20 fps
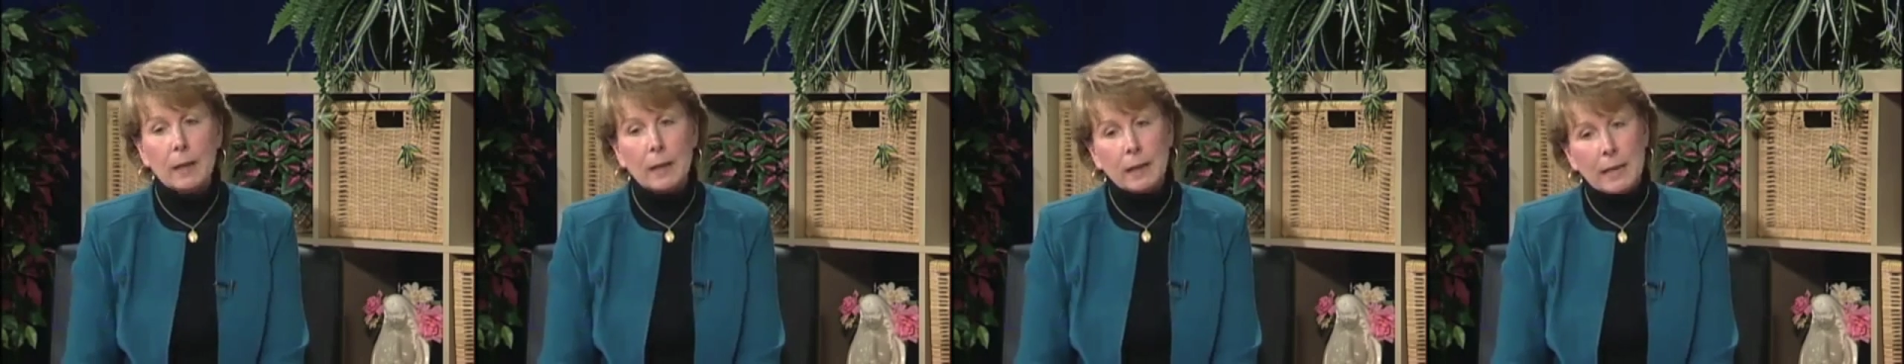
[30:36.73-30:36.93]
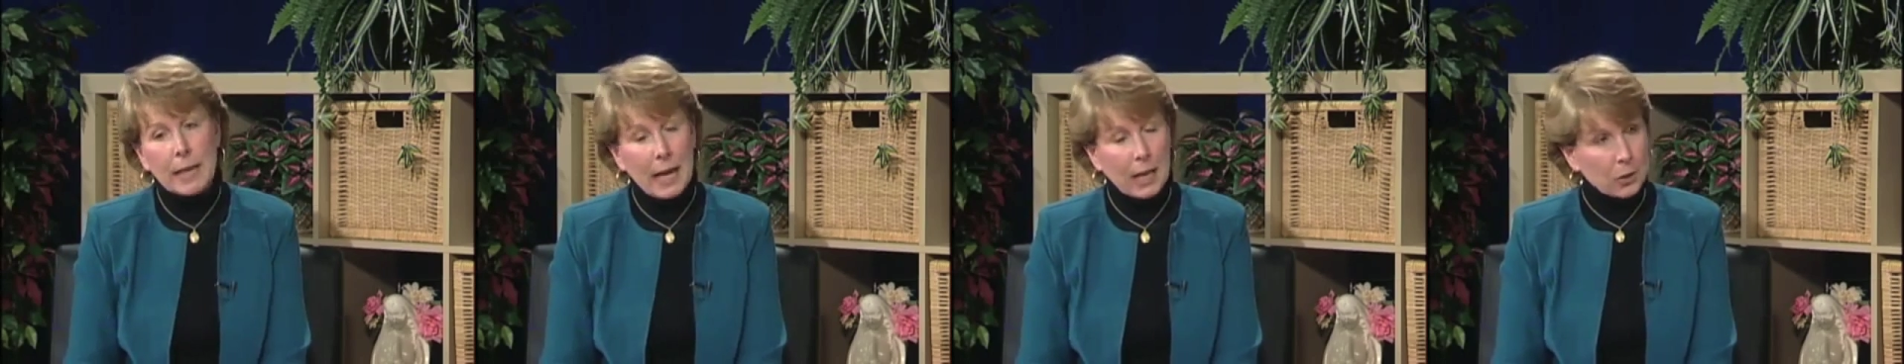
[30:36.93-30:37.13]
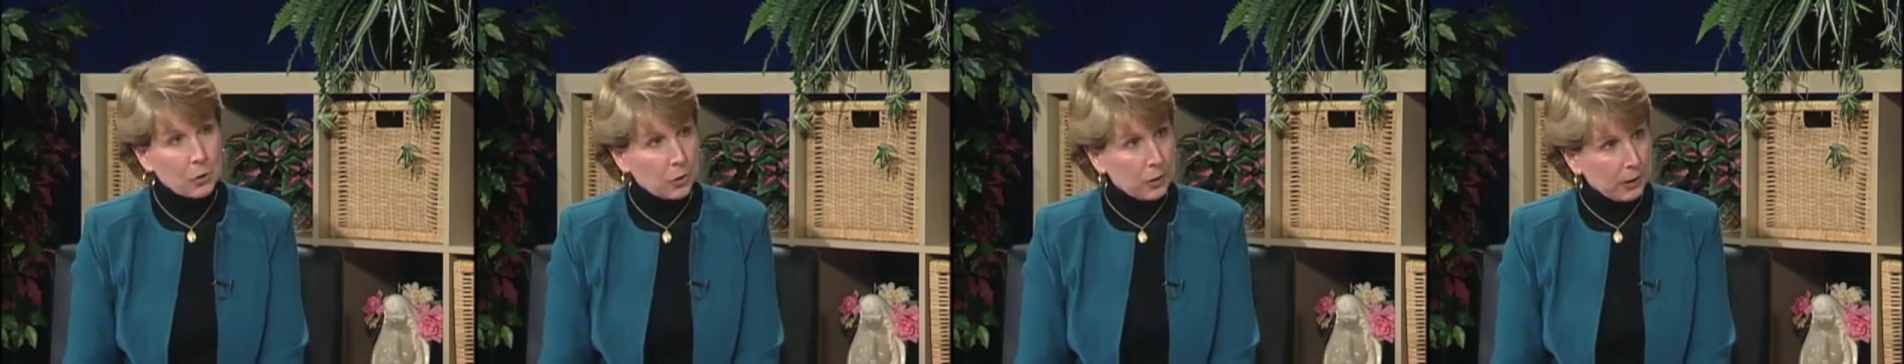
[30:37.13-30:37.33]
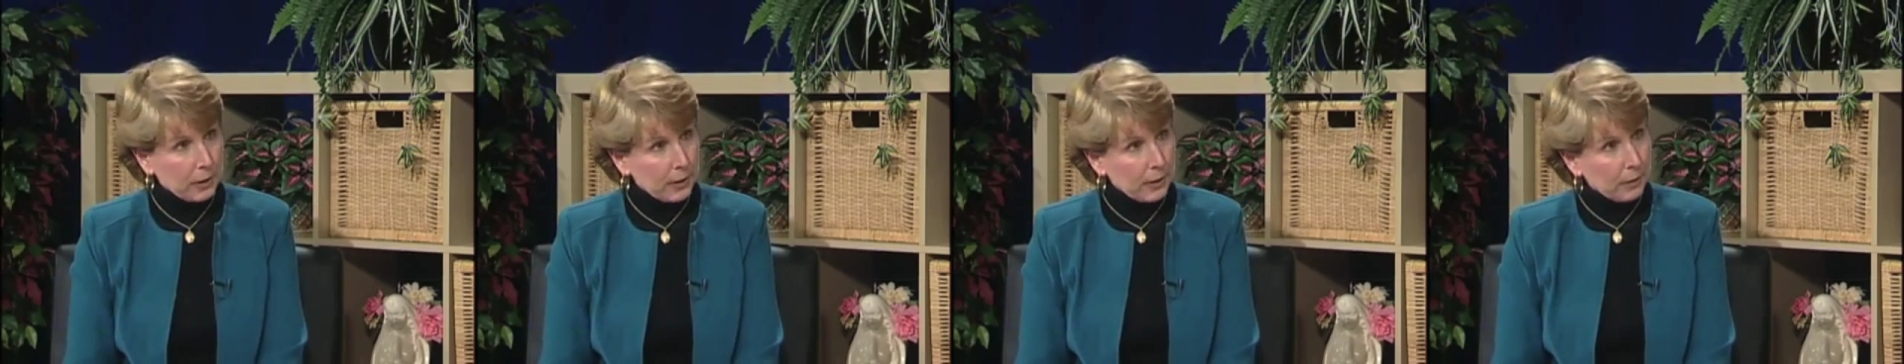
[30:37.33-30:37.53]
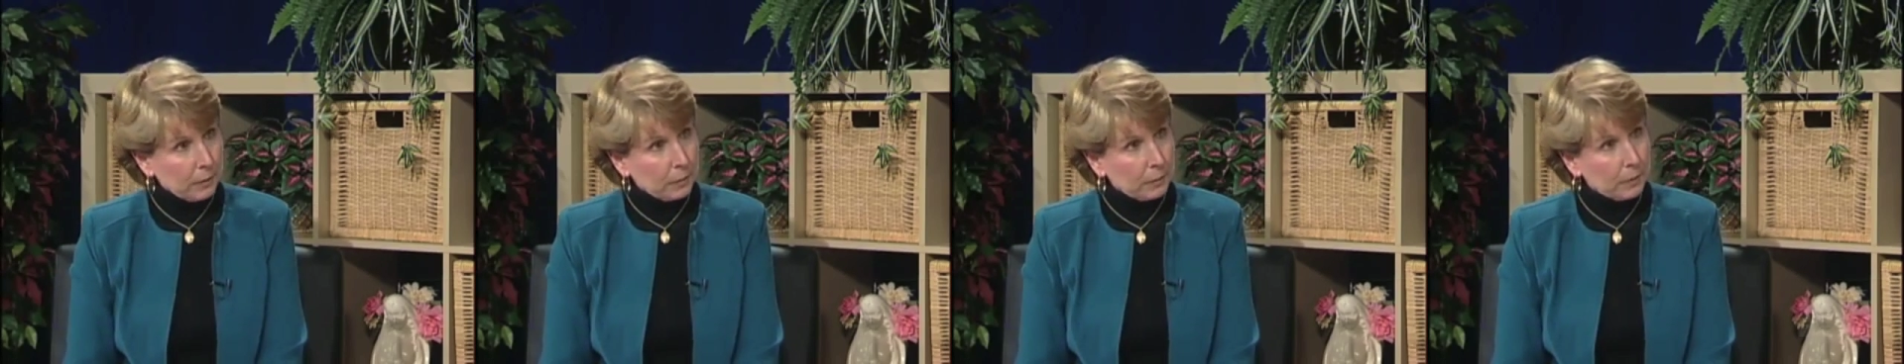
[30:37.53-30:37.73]

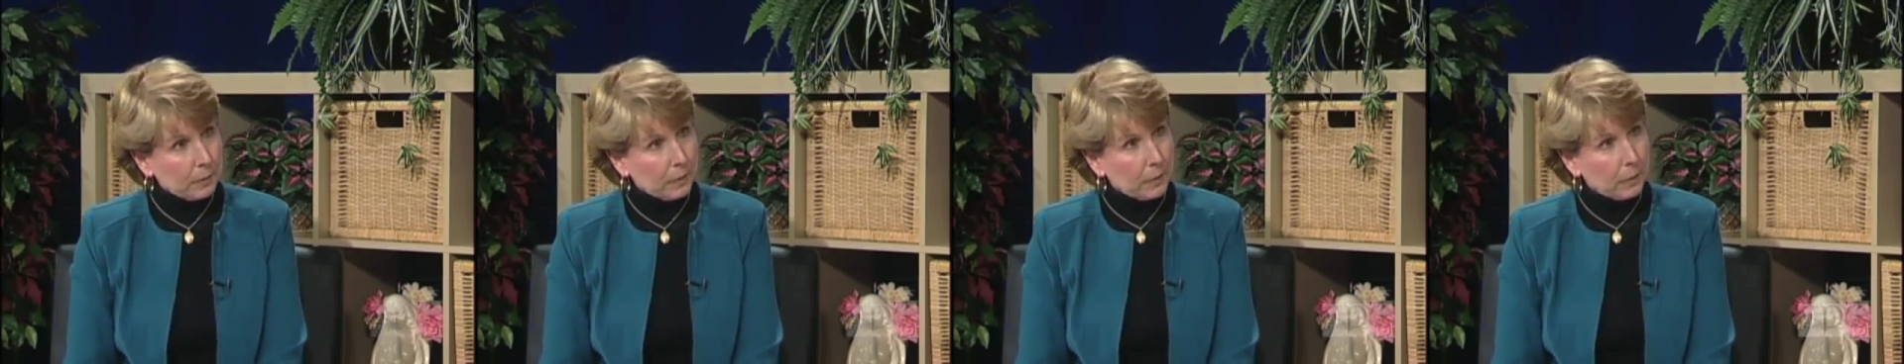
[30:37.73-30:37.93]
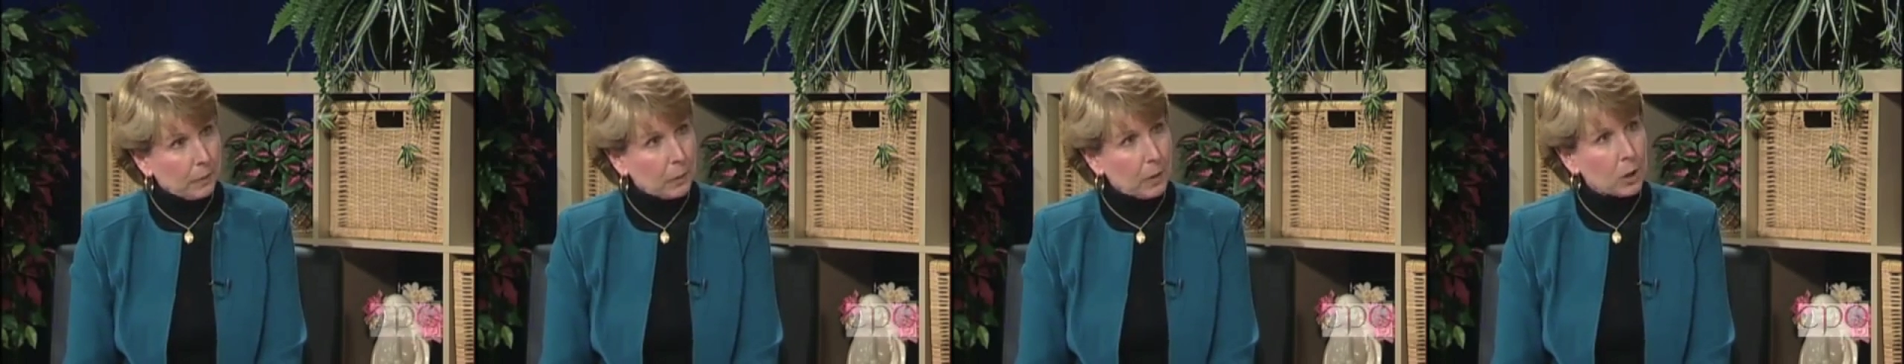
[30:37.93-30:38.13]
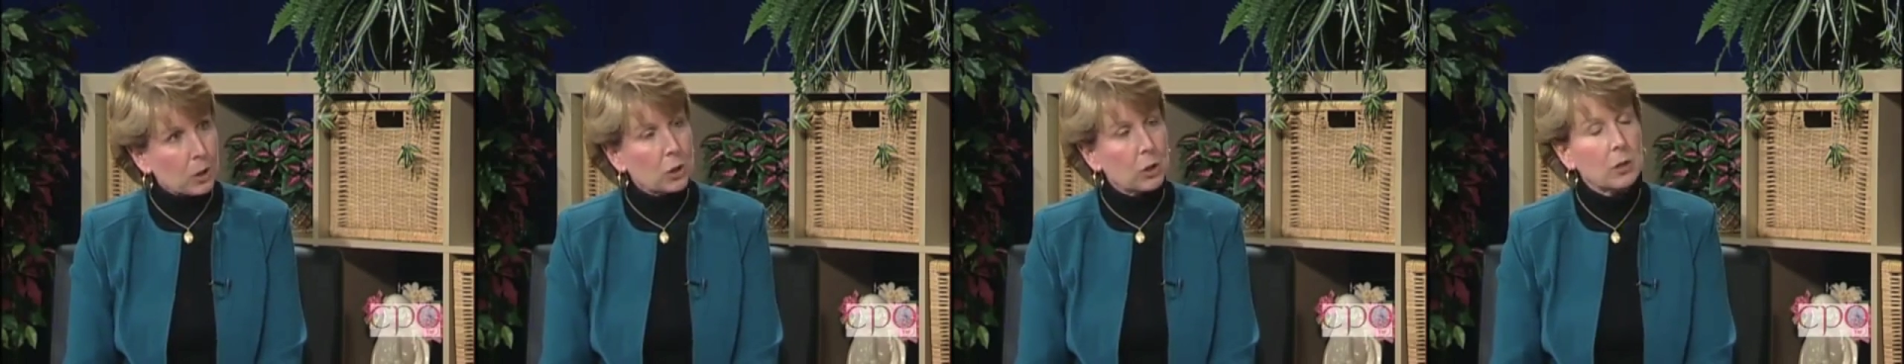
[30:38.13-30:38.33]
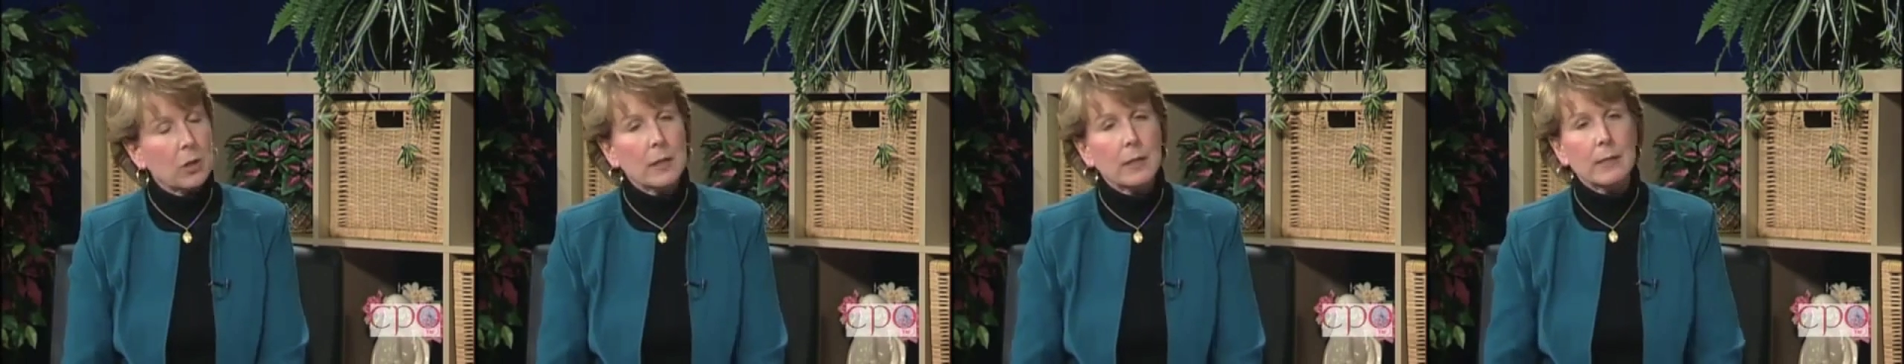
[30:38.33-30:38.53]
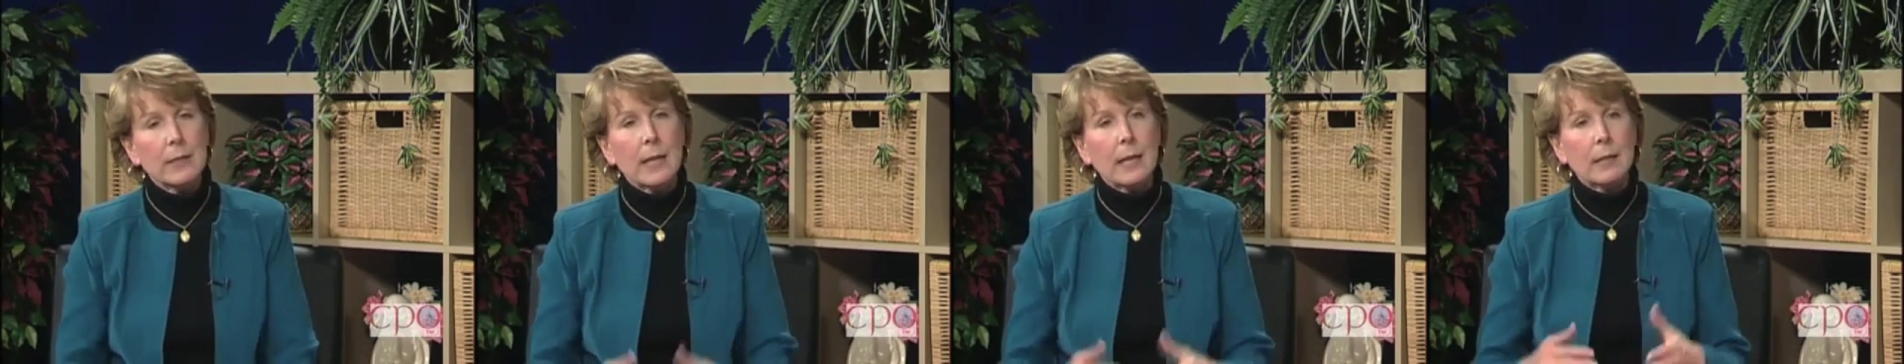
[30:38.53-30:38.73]
naturalism, which
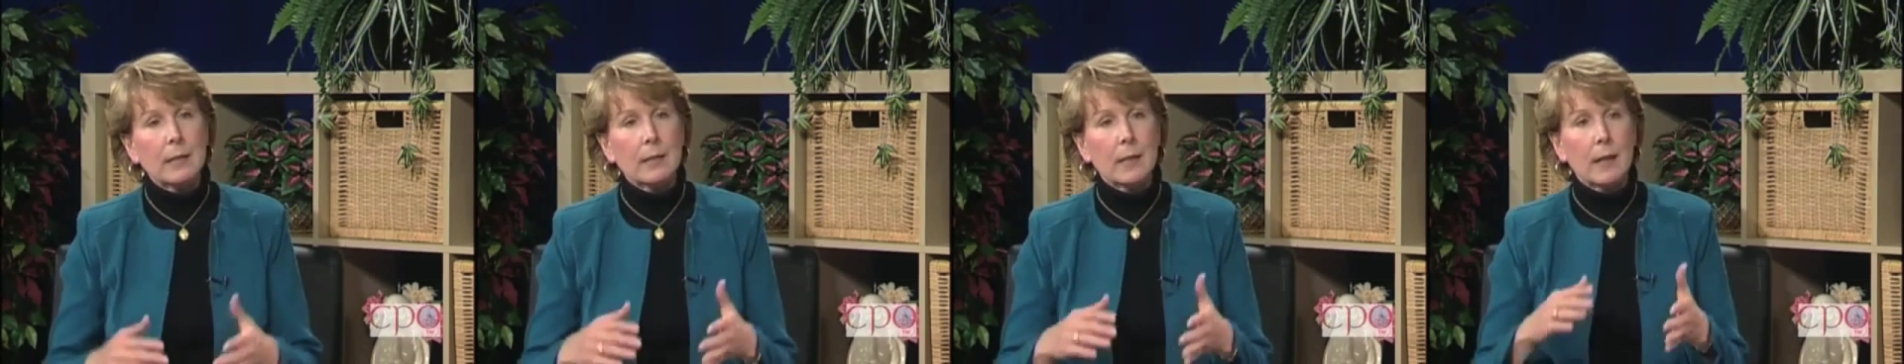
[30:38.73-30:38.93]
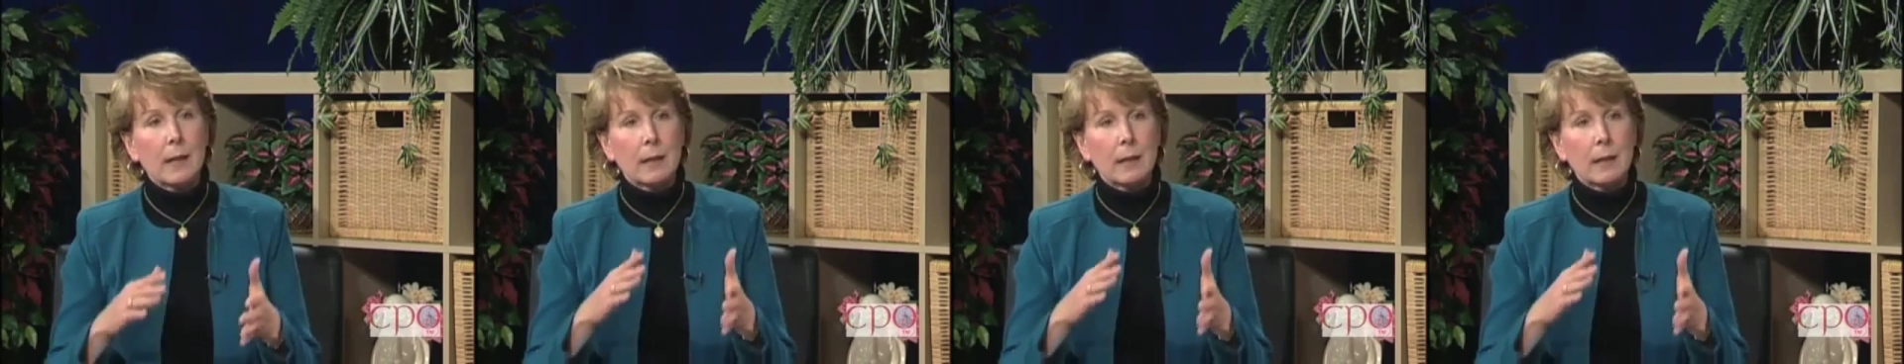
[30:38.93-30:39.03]
says